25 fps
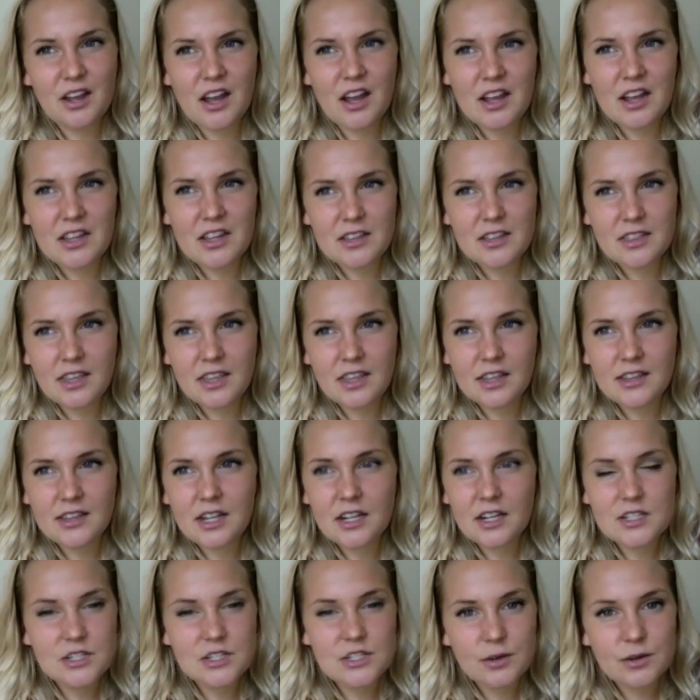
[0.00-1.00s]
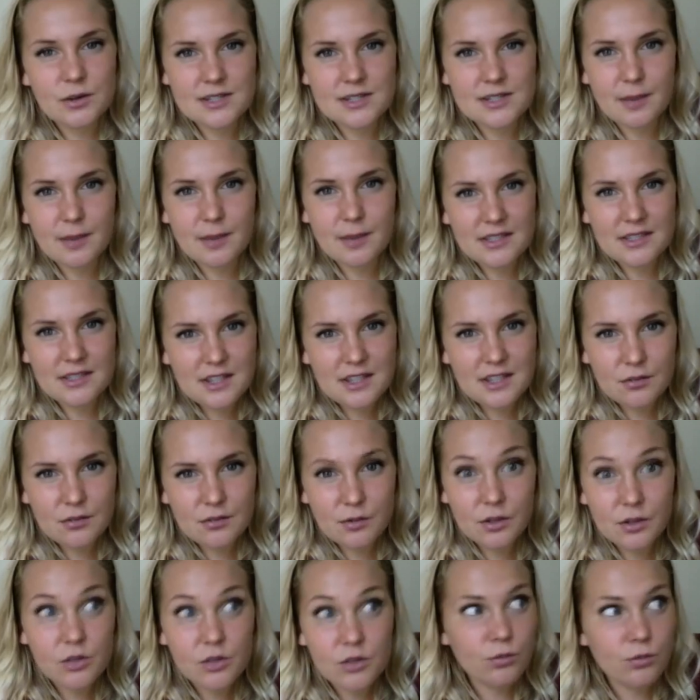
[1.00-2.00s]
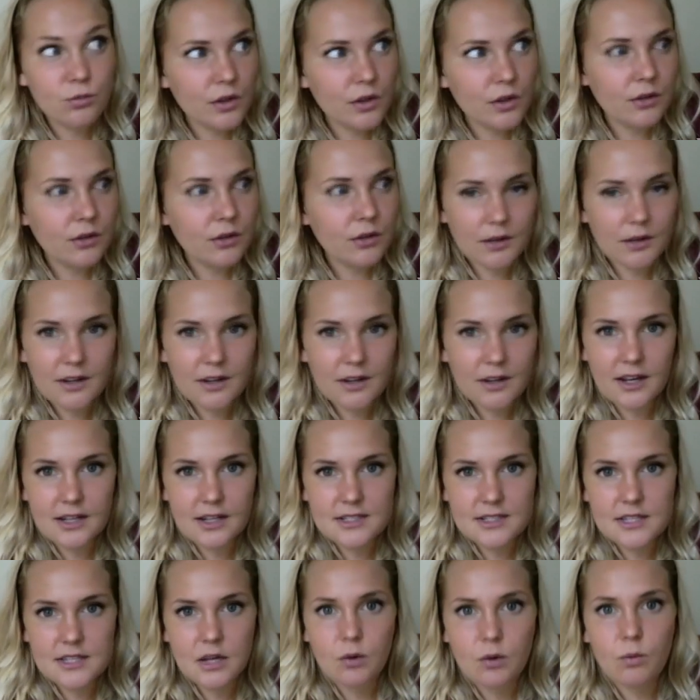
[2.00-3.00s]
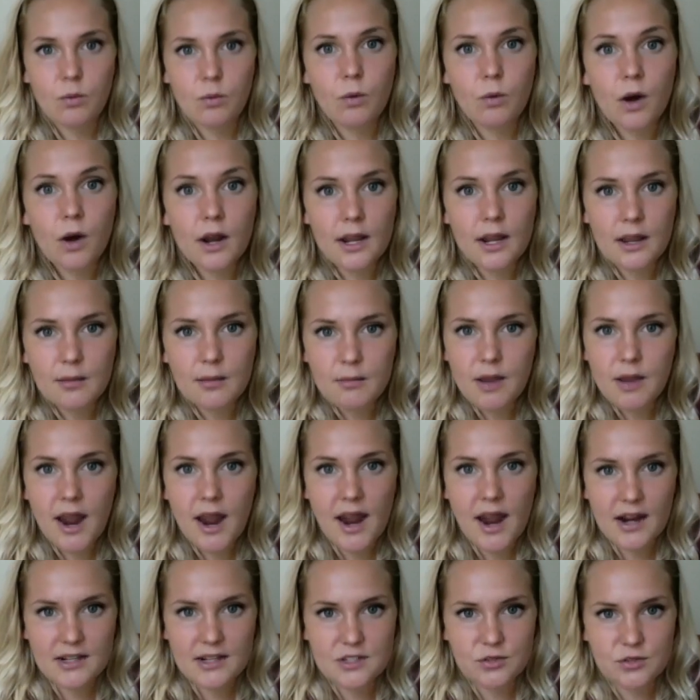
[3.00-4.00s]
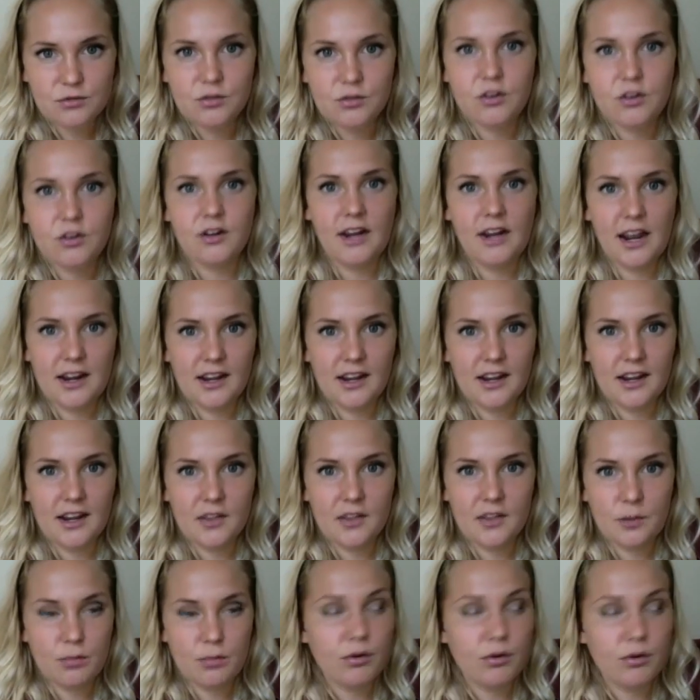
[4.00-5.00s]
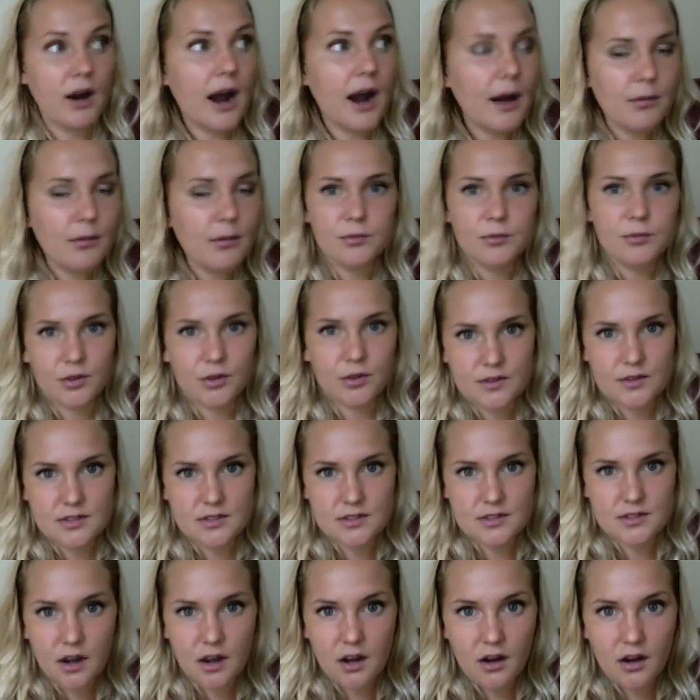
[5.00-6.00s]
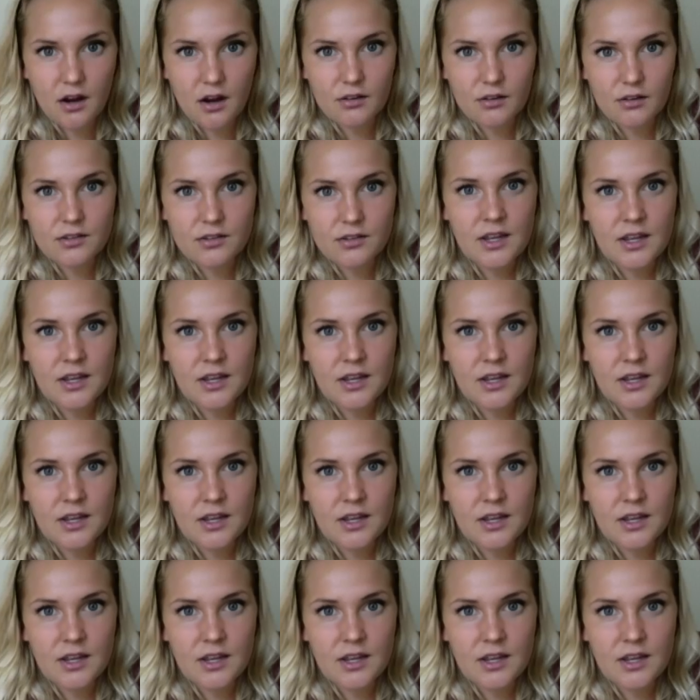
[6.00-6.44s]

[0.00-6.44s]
think that it's too expensive, when you really realize like what impact you've created and the problem you can solve.